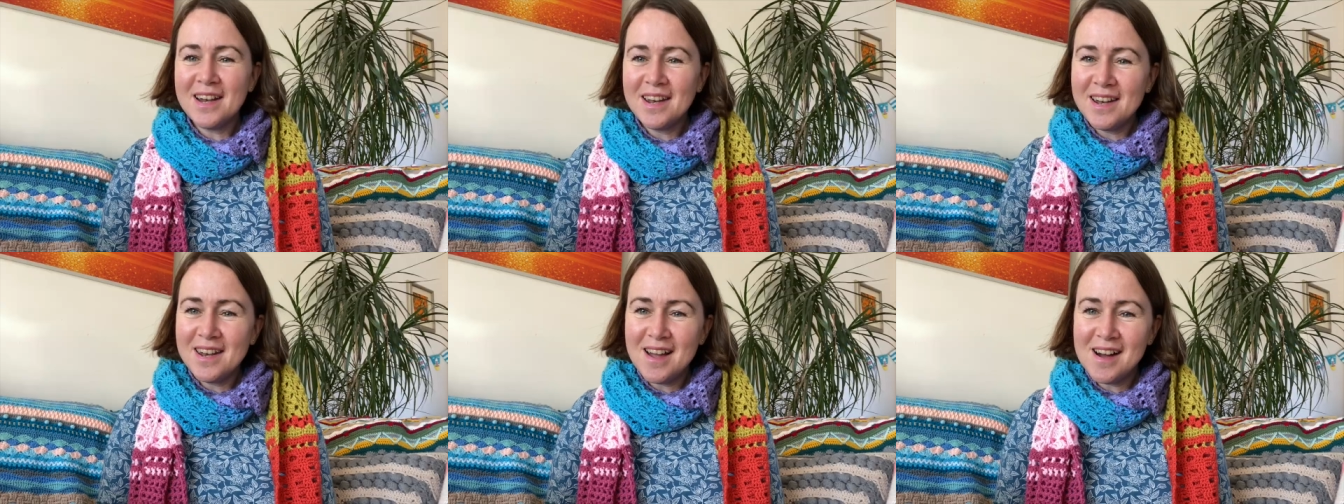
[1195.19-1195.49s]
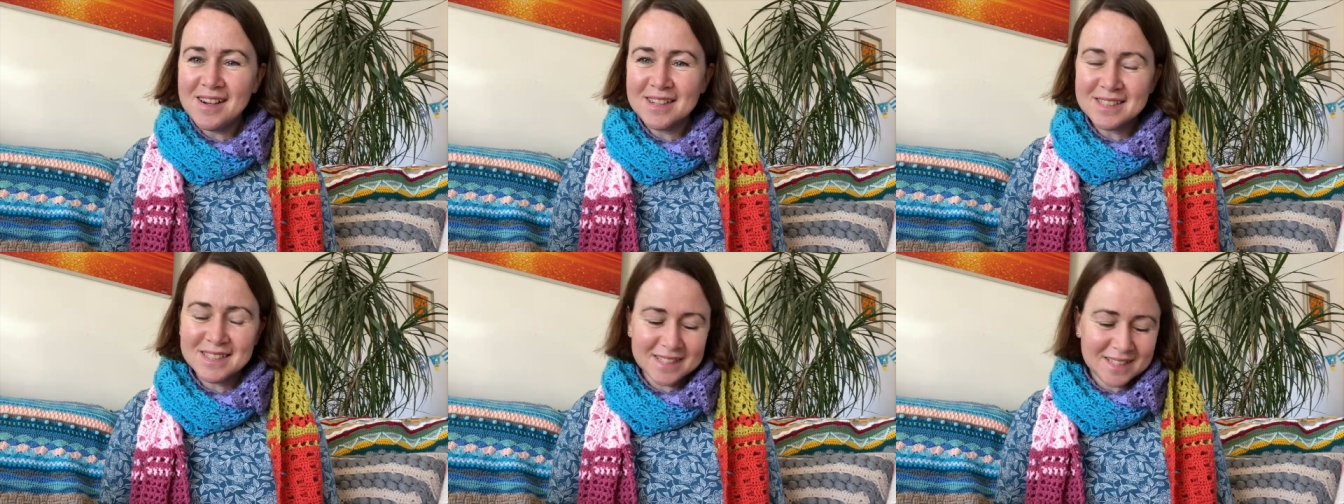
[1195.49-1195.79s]

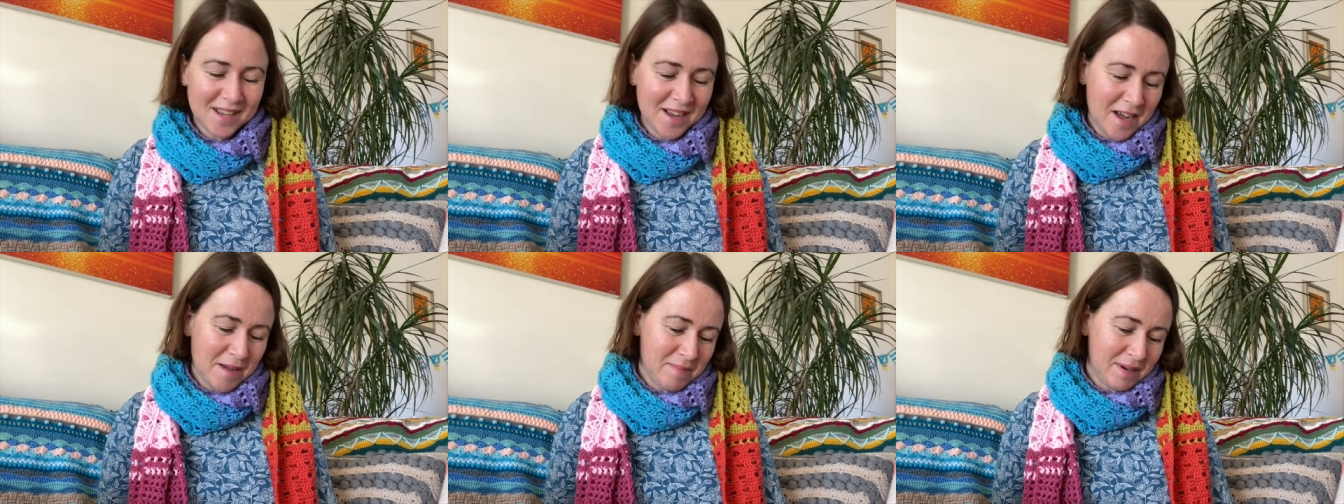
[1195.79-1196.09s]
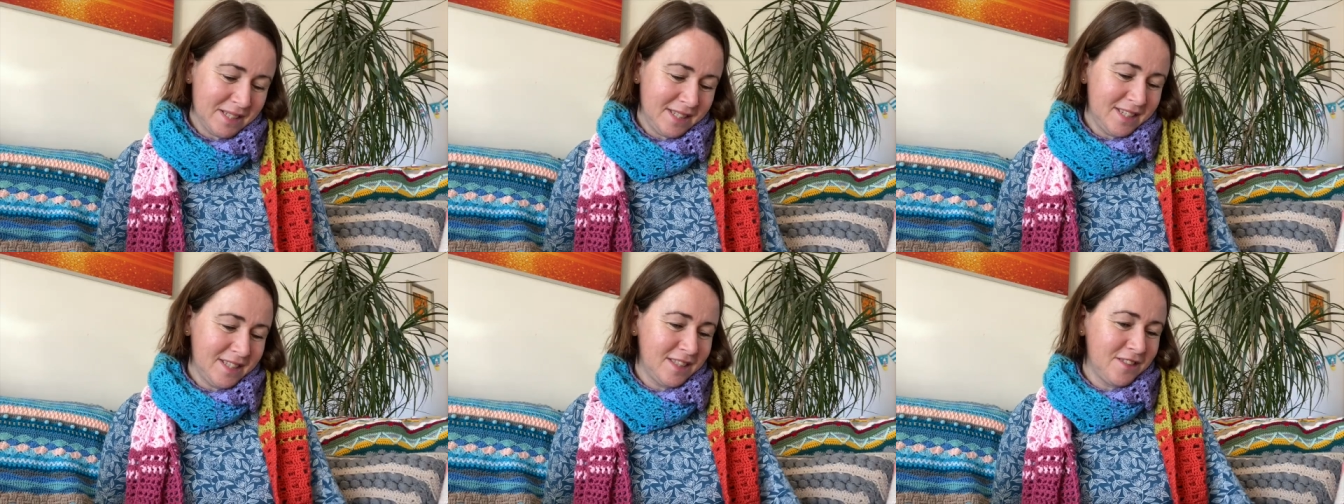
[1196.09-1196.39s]
last time
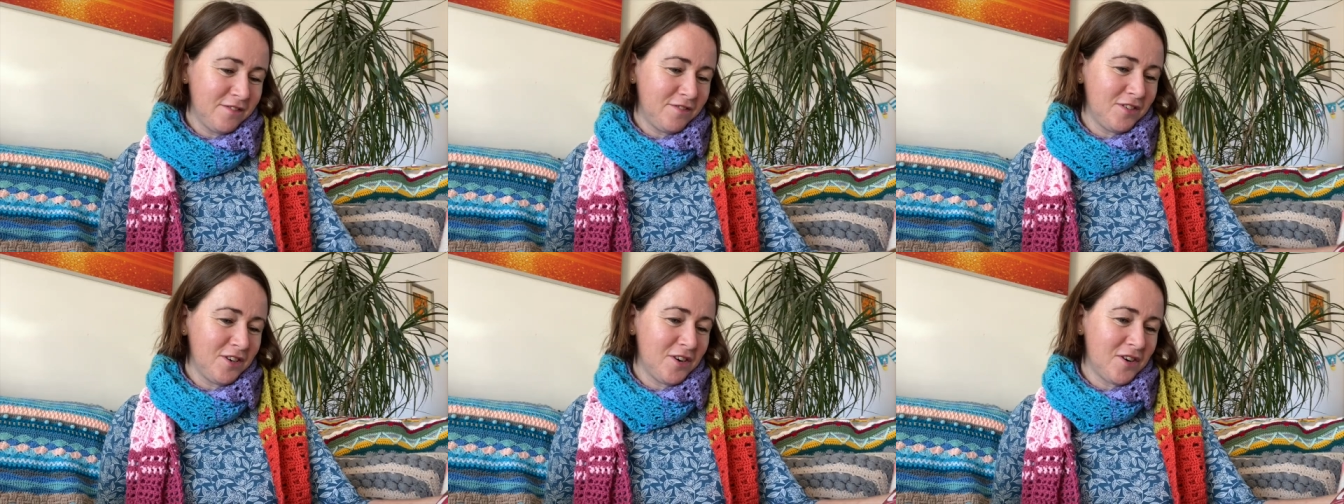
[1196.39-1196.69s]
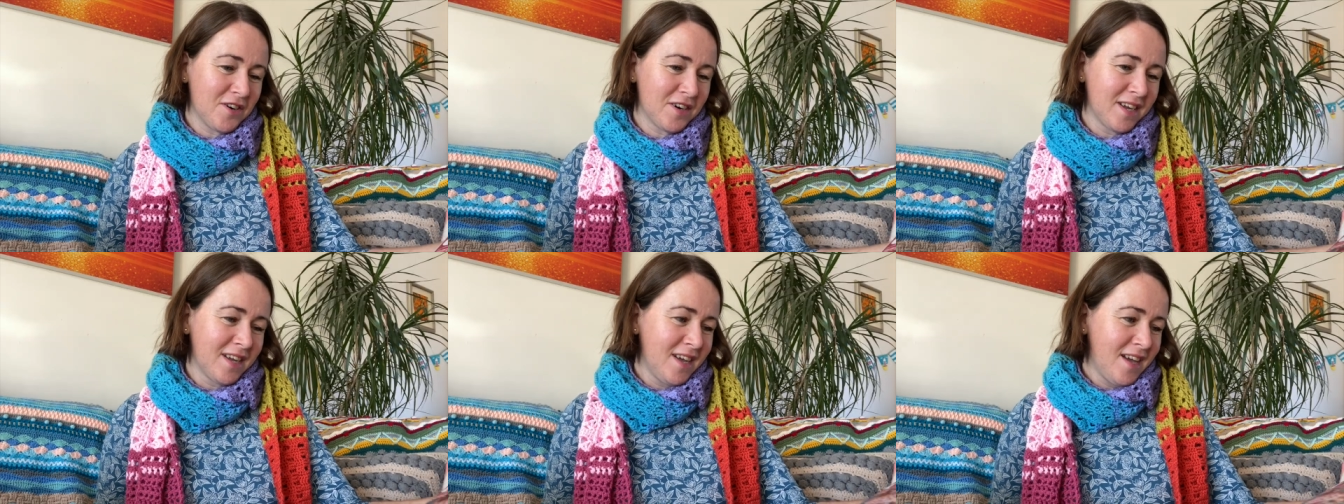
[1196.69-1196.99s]
I did the
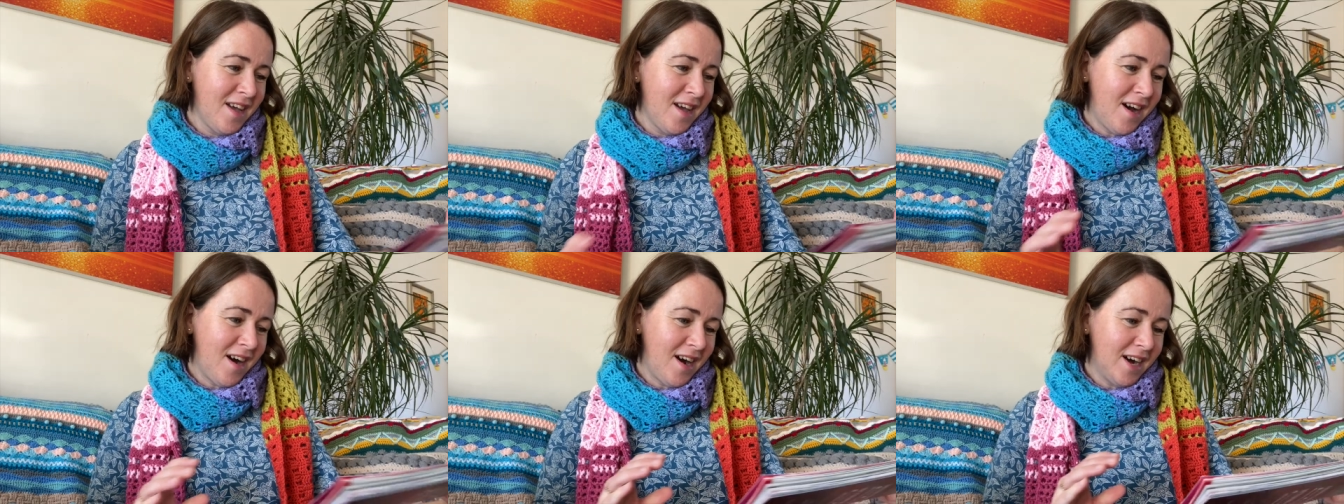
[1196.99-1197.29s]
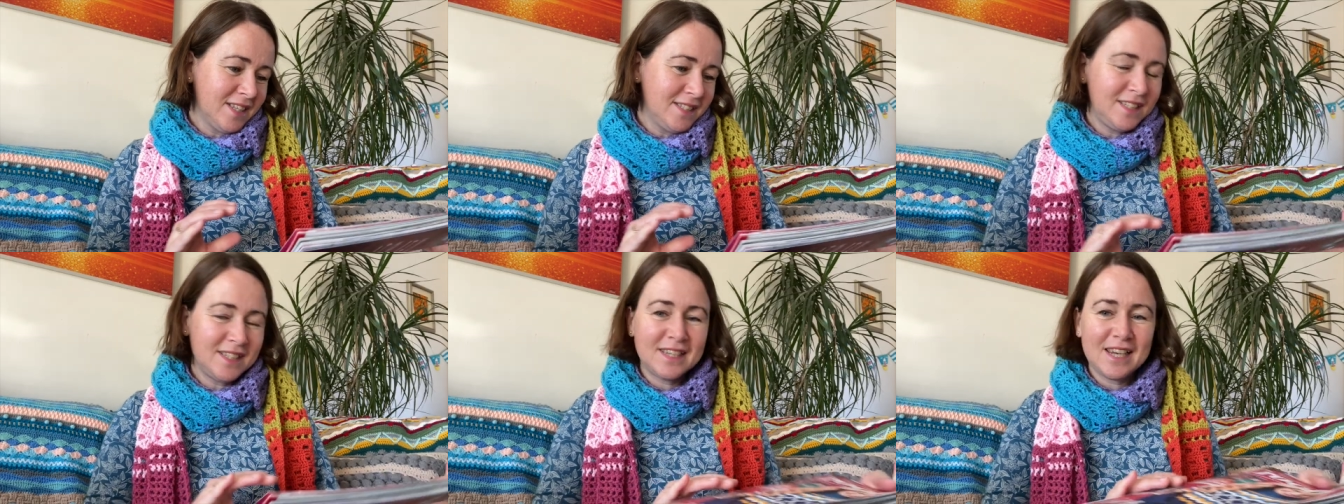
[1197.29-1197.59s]
vlog,
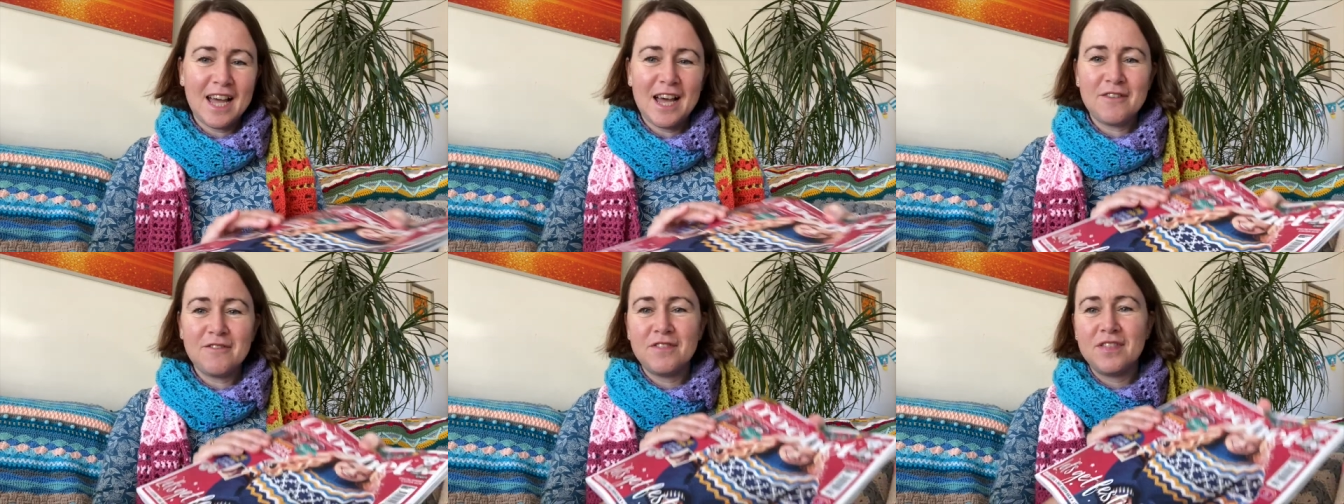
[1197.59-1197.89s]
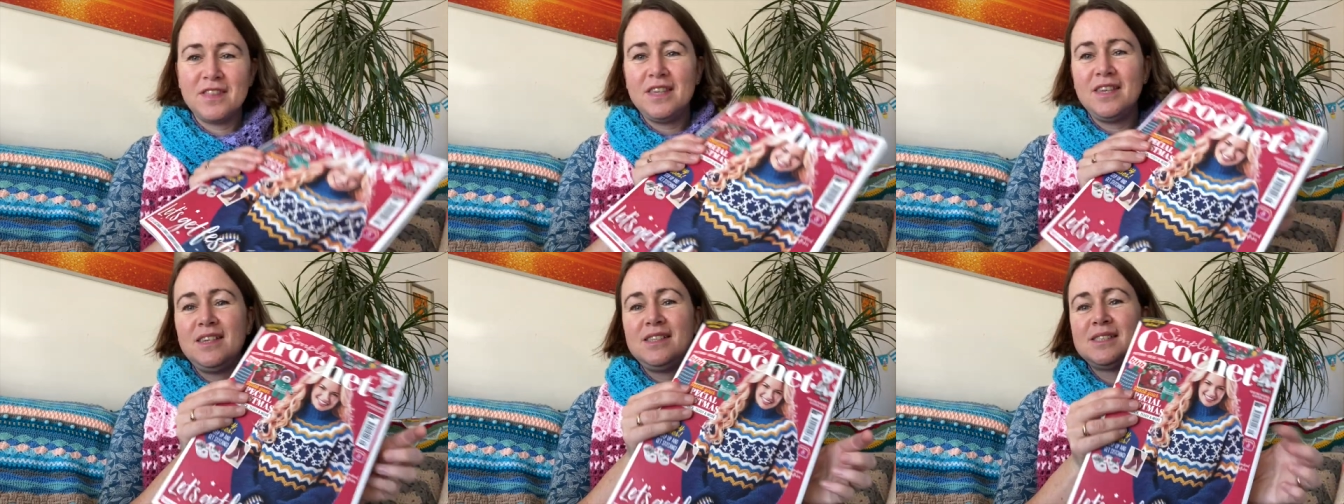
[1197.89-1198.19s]
I didn't have
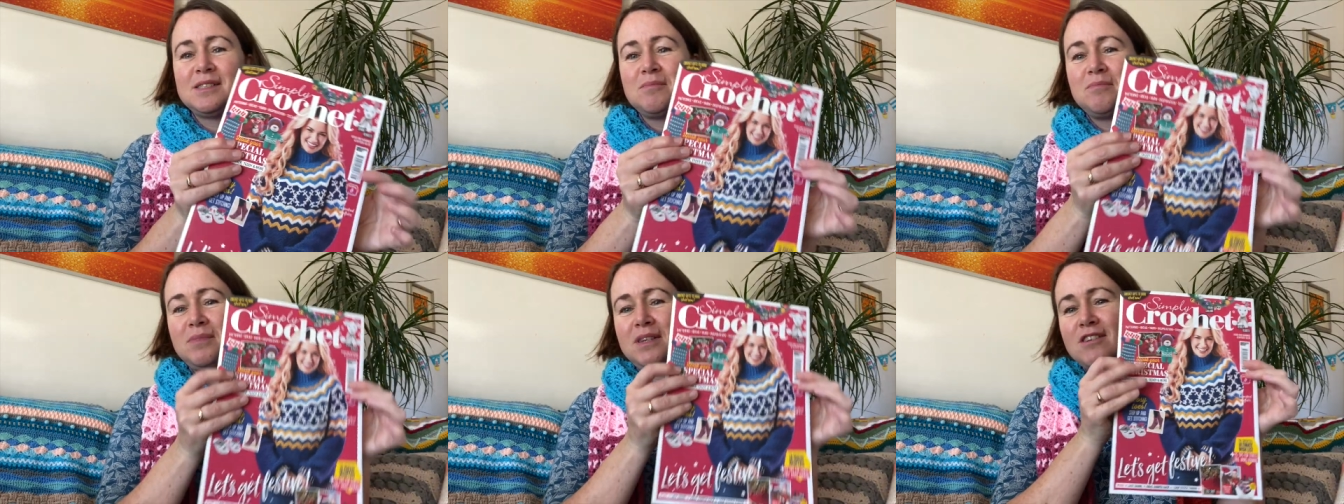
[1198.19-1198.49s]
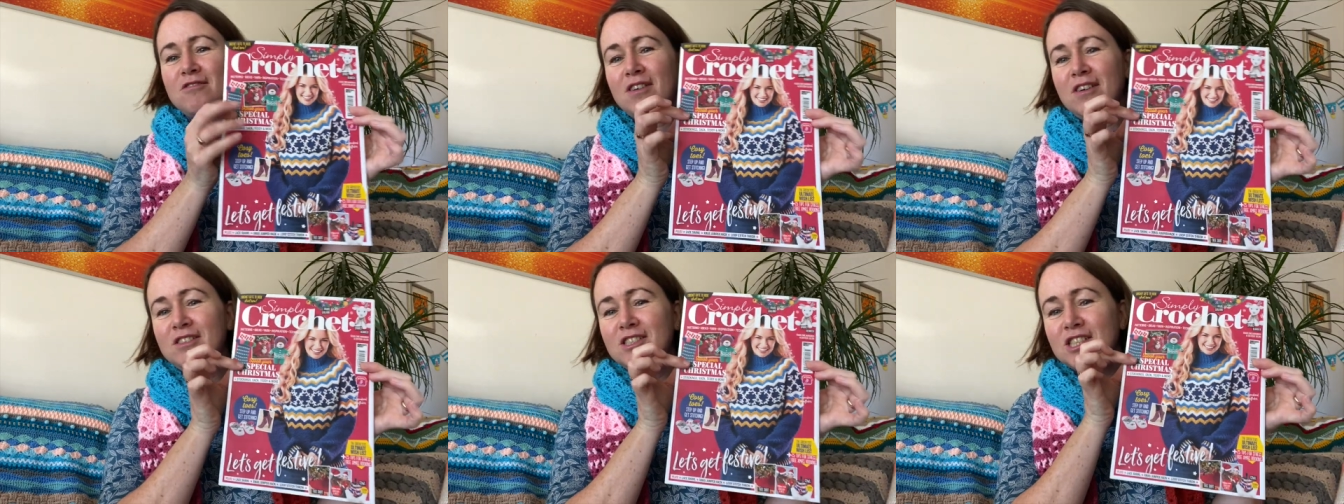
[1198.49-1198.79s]
the Simply
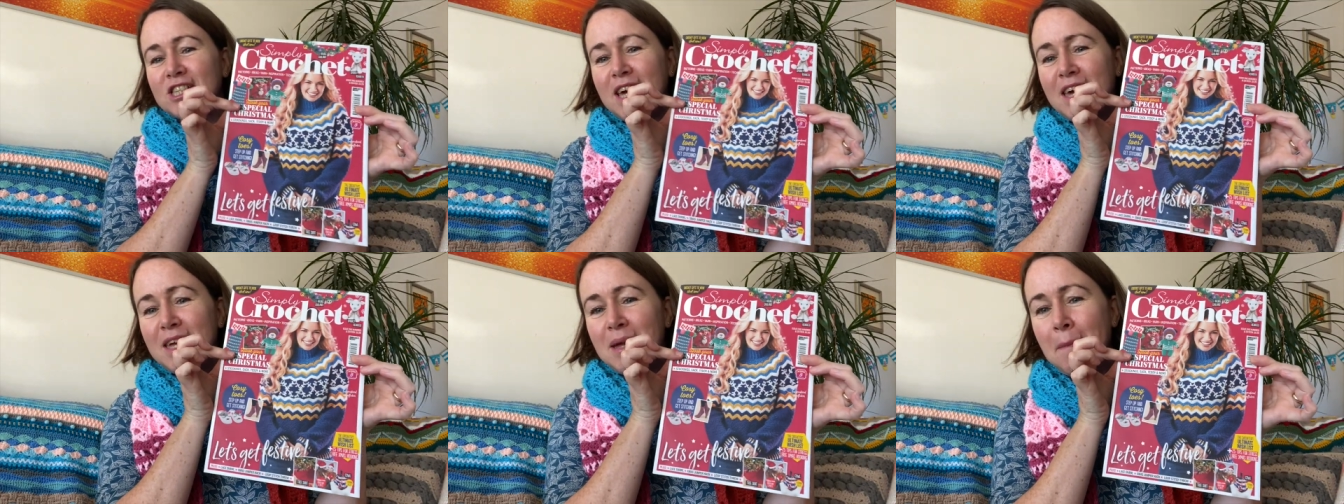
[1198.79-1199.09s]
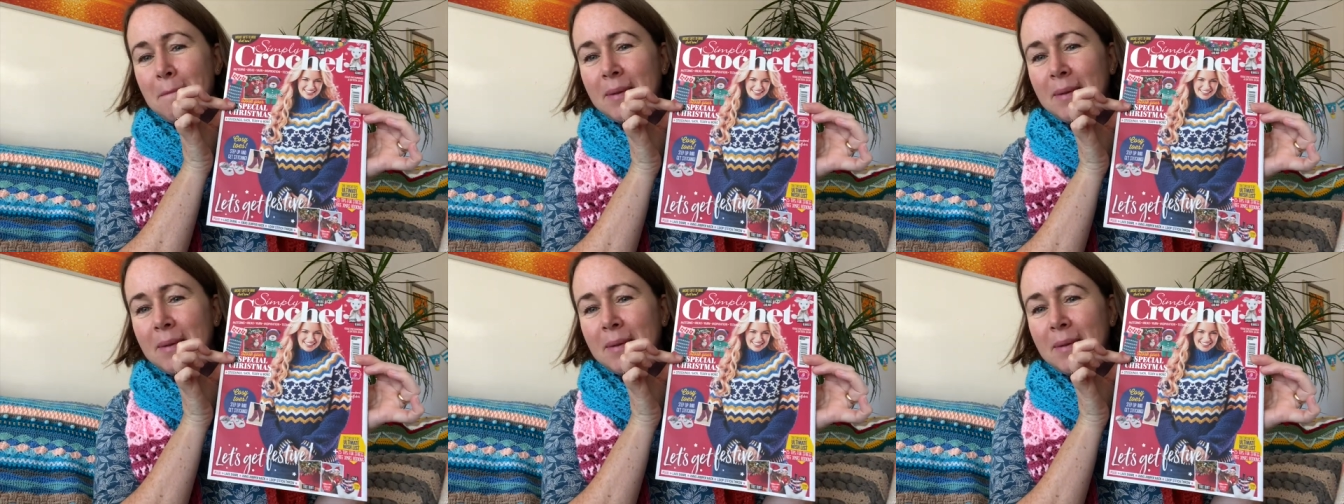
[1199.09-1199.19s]
Crochet